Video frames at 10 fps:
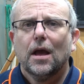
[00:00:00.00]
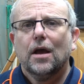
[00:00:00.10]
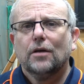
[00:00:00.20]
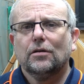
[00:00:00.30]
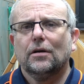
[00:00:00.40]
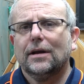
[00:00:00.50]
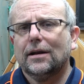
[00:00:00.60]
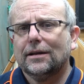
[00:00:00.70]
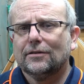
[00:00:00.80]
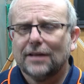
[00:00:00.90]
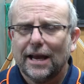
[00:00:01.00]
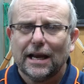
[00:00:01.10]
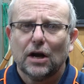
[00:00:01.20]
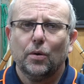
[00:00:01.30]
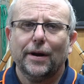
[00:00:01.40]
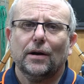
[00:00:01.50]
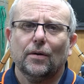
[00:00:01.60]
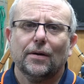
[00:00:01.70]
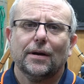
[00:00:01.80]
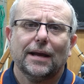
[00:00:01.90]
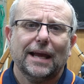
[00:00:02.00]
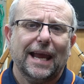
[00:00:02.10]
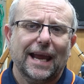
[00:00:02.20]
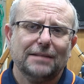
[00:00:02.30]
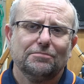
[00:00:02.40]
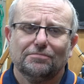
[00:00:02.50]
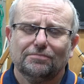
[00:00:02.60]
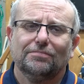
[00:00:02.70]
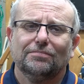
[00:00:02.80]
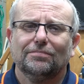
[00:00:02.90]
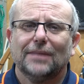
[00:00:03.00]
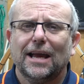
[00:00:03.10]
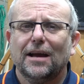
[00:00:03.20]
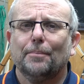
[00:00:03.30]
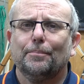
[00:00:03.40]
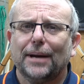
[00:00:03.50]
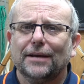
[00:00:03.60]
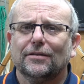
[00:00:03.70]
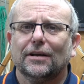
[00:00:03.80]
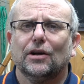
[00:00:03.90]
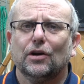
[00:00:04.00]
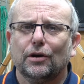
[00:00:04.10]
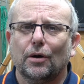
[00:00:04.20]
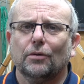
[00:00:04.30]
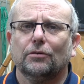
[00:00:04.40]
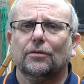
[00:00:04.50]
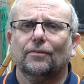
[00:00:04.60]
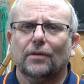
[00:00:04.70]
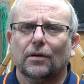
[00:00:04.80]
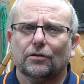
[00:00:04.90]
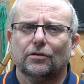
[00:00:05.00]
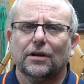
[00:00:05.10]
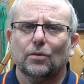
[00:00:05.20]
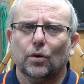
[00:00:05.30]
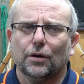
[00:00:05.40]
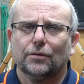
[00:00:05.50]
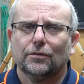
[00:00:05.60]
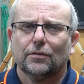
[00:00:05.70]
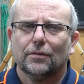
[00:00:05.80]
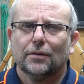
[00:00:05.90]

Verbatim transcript: So now let's take a quick look at how basic constant velocity works.